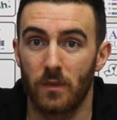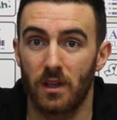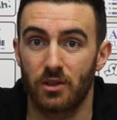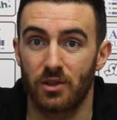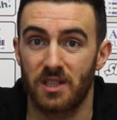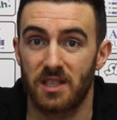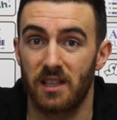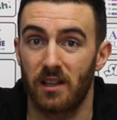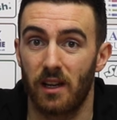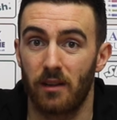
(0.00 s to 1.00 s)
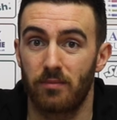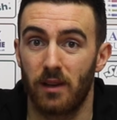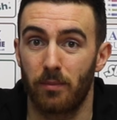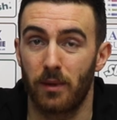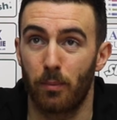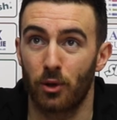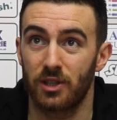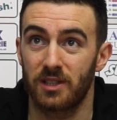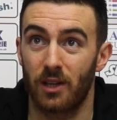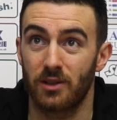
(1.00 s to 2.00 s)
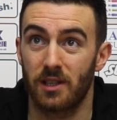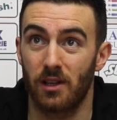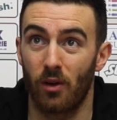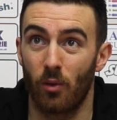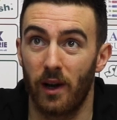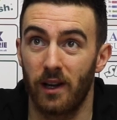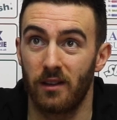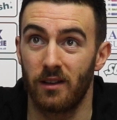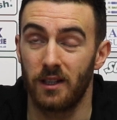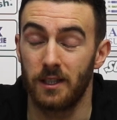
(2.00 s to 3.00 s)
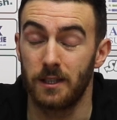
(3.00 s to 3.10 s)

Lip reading: it's good to see that they're pushing Celtic a long way.